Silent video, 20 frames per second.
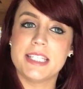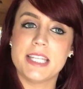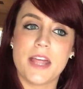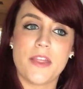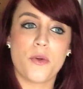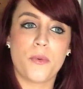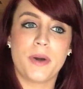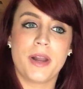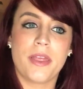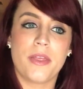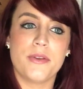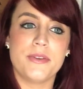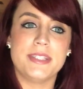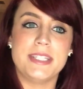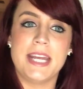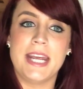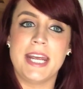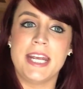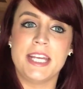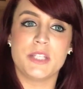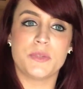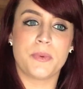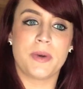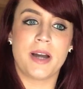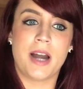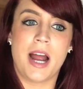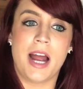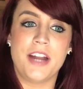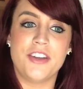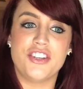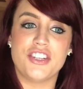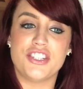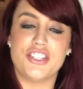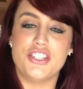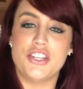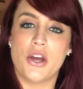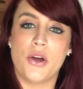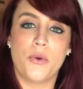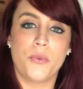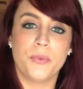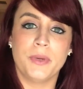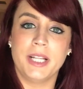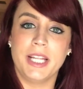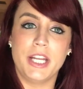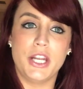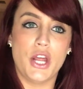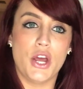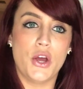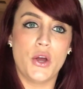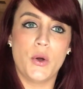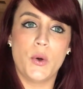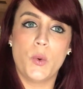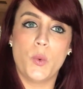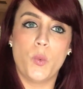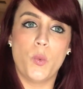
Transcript: another one of those days where I just don't really know